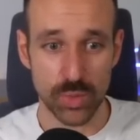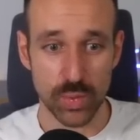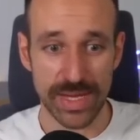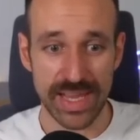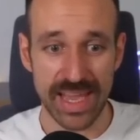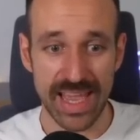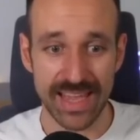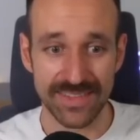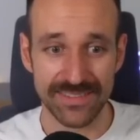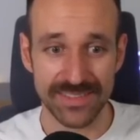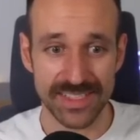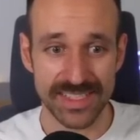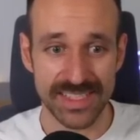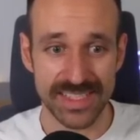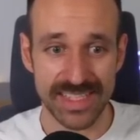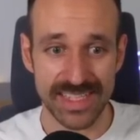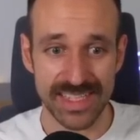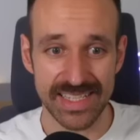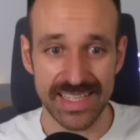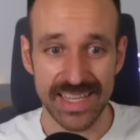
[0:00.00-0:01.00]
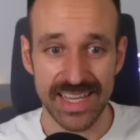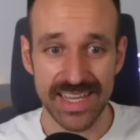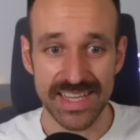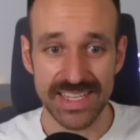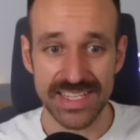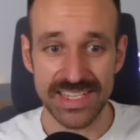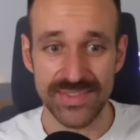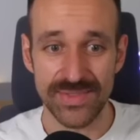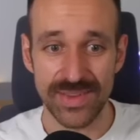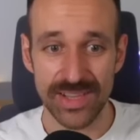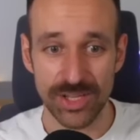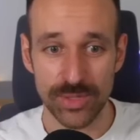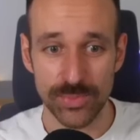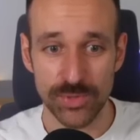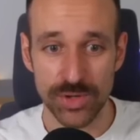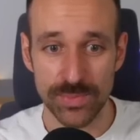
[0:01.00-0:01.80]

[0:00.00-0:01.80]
we haven't seen develop